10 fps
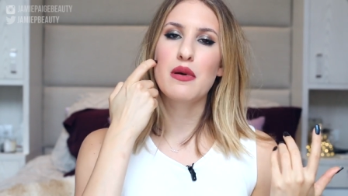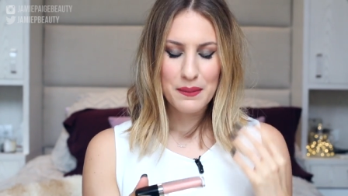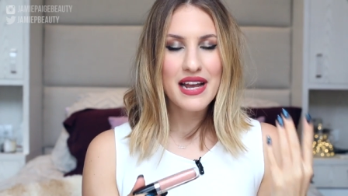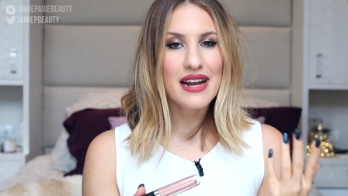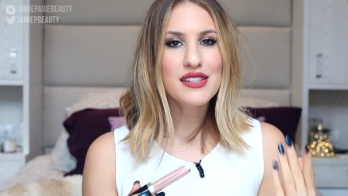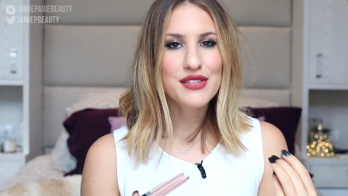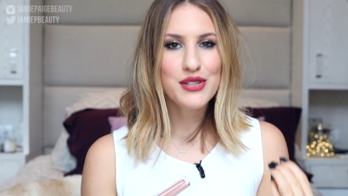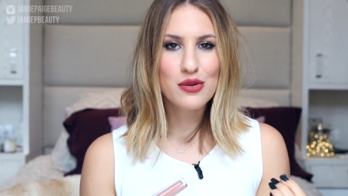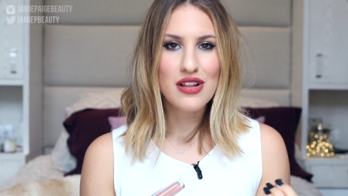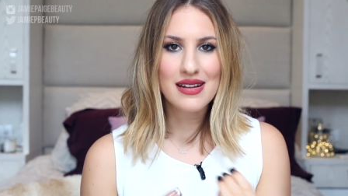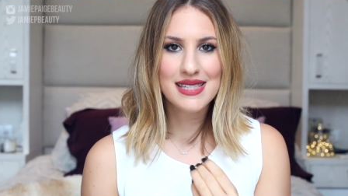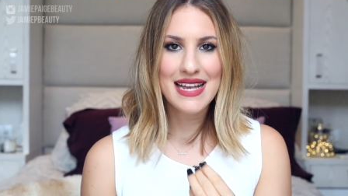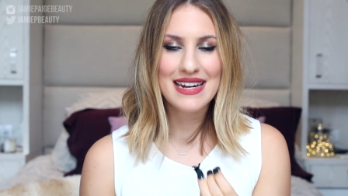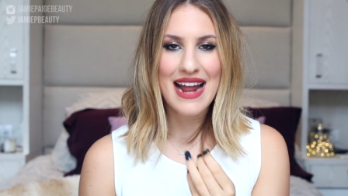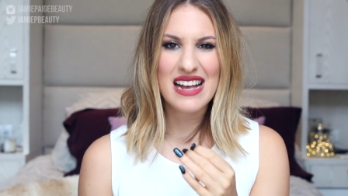But because it's so
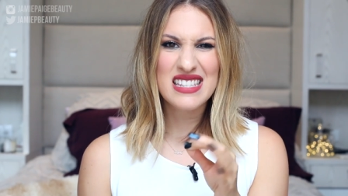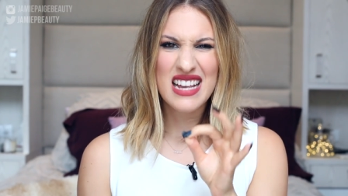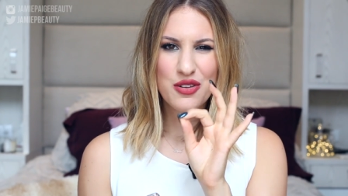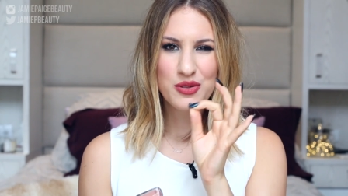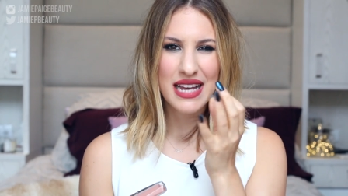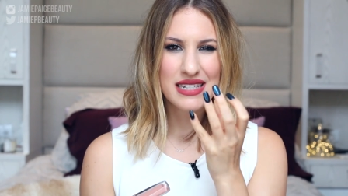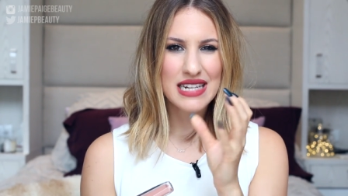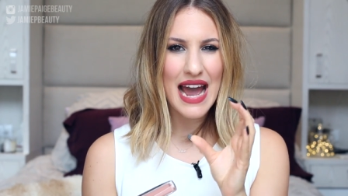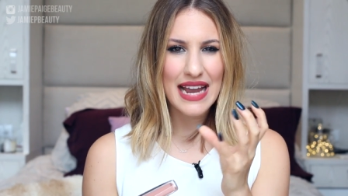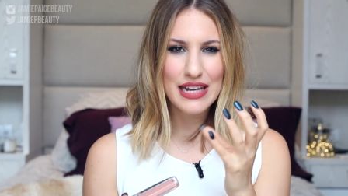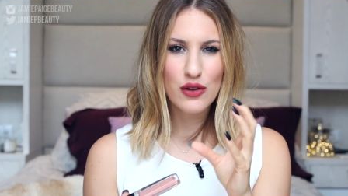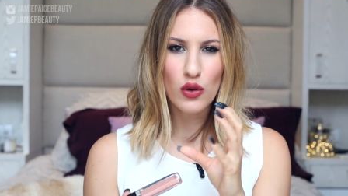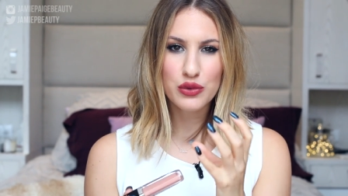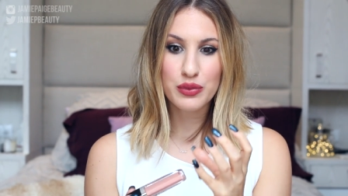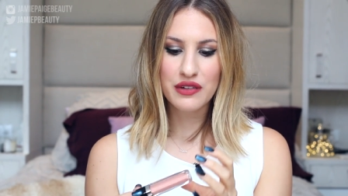glossy and has those like tiny
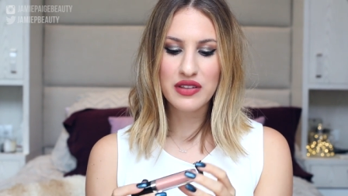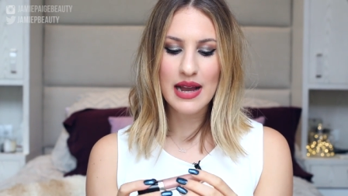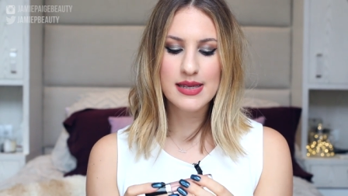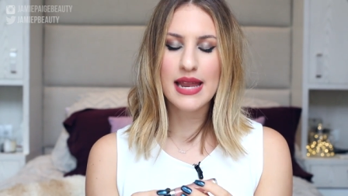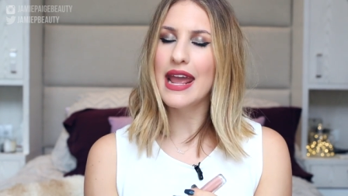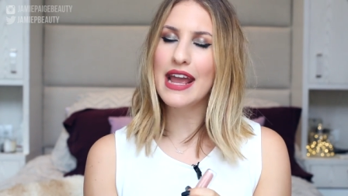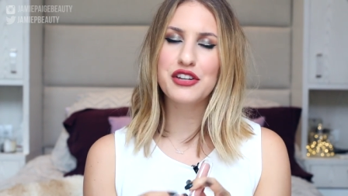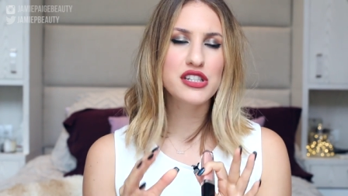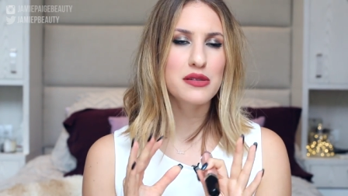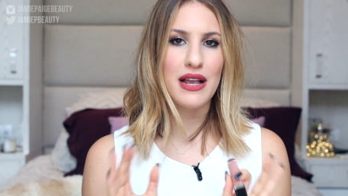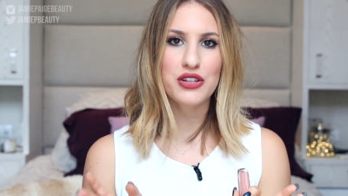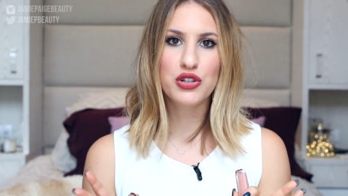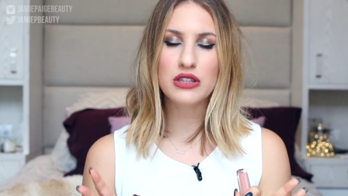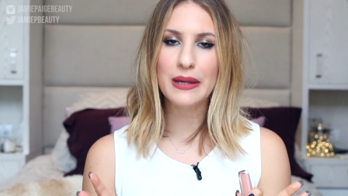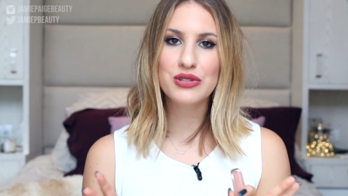gold reflex in it, it just makes
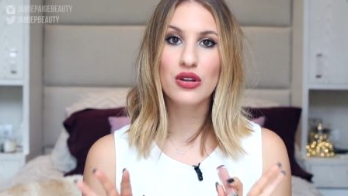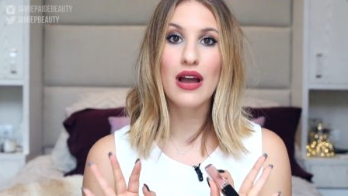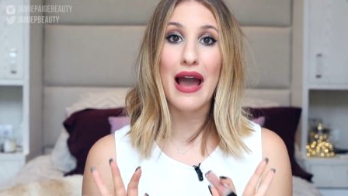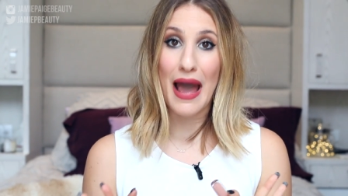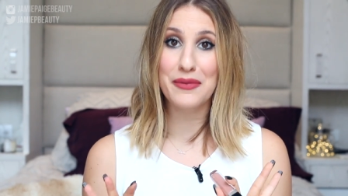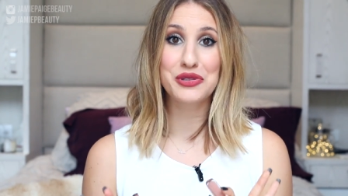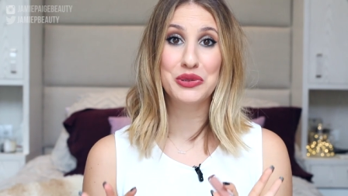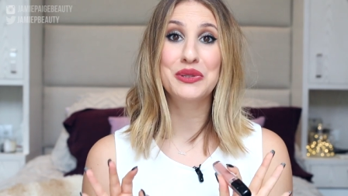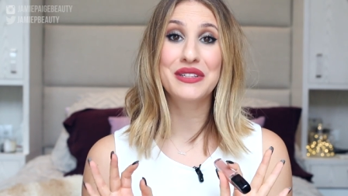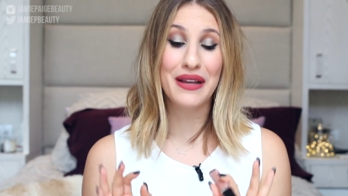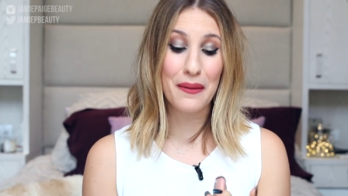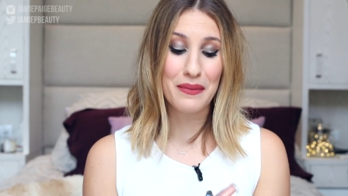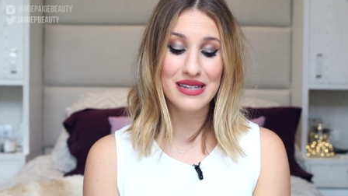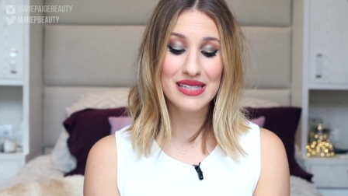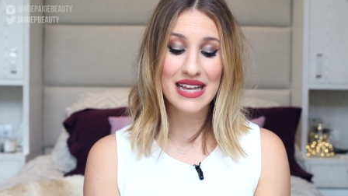your lips look absolutely
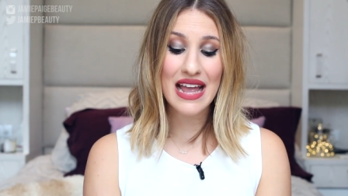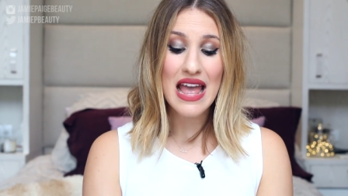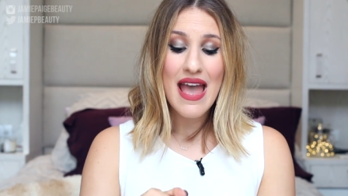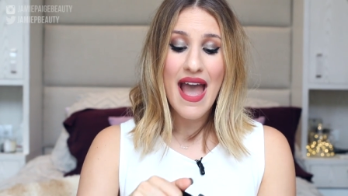amazing.